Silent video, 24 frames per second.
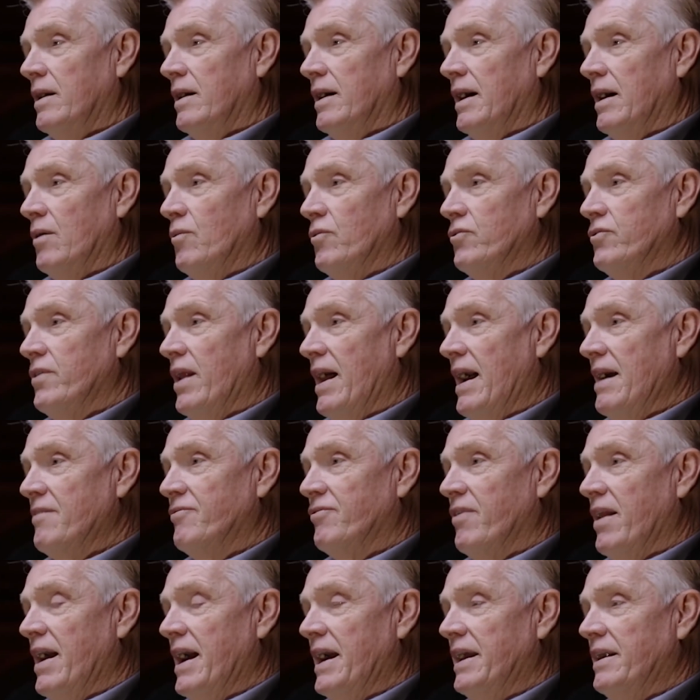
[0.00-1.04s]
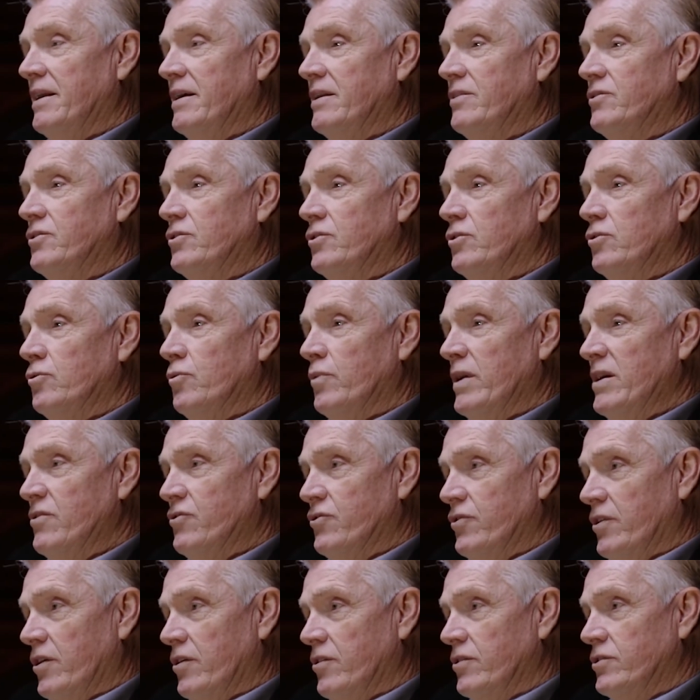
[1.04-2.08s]
I was life-flighted to
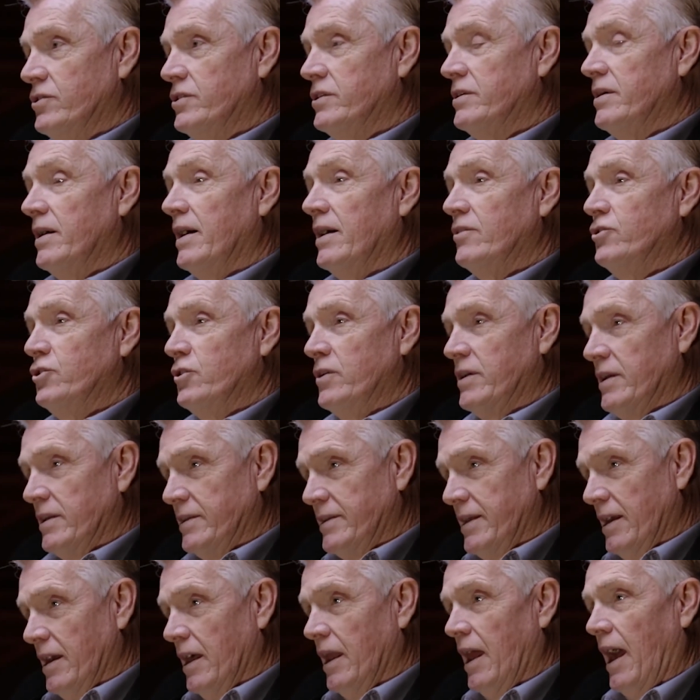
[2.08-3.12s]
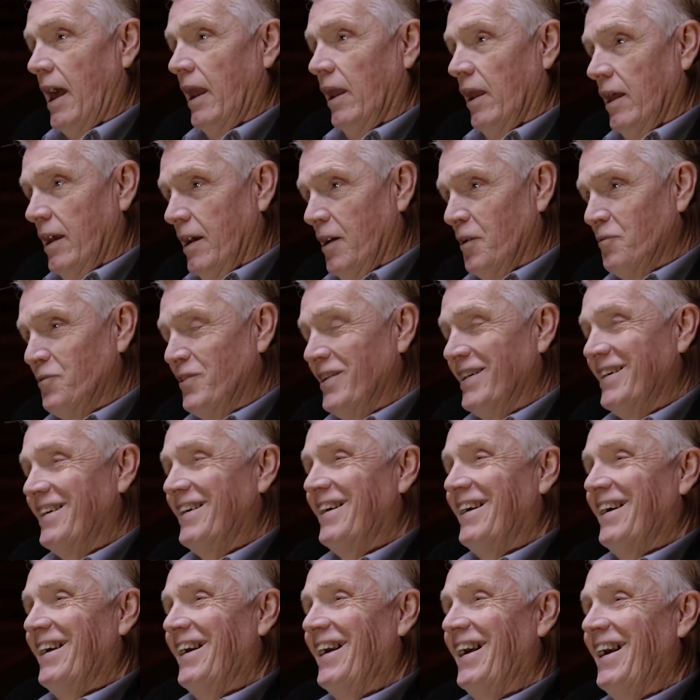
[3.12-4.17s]
research. As you can tell, I lived,
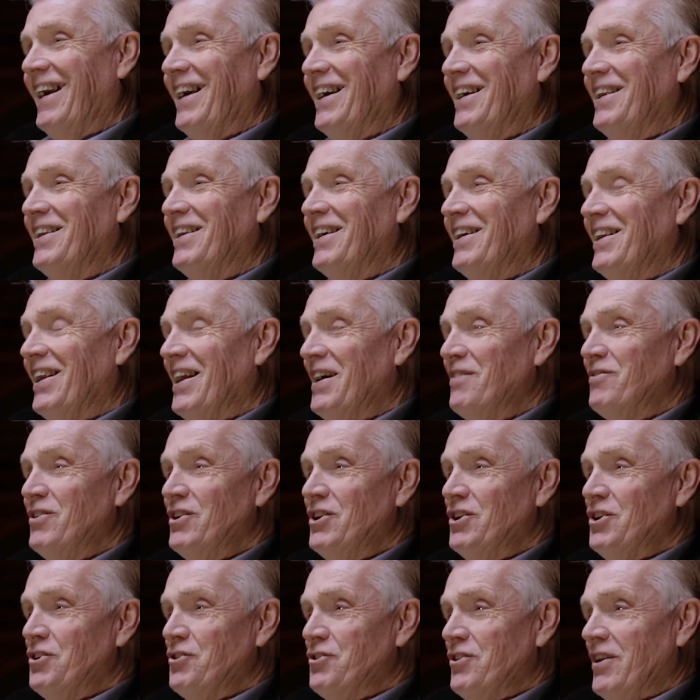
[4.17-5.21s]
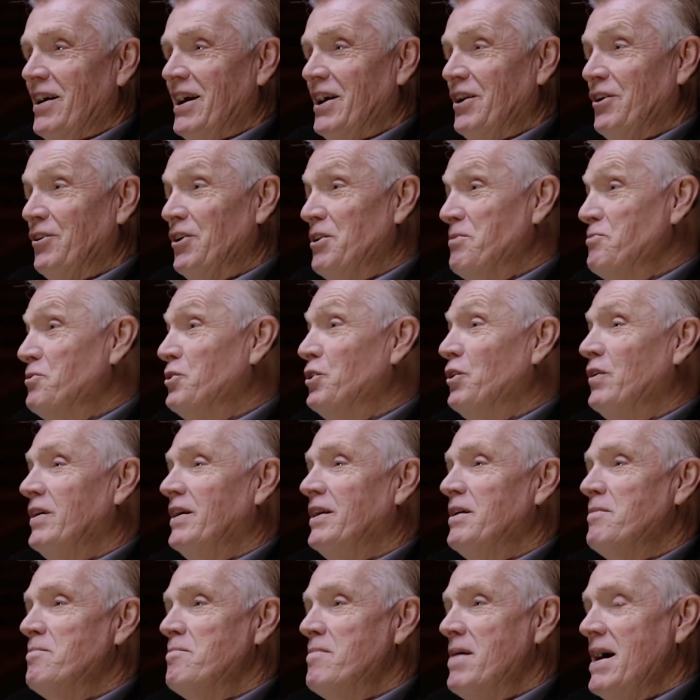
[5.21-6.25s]
and 11 years later, I'm
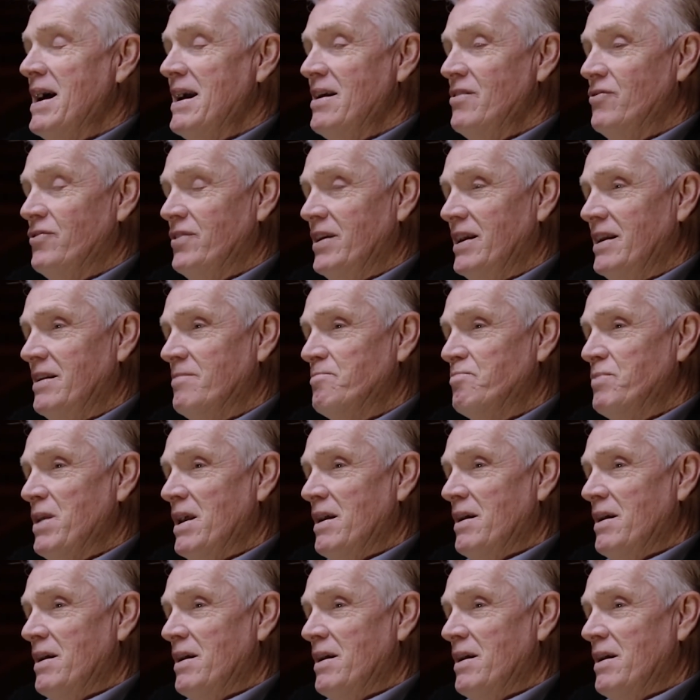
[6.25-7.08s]
doing amazing.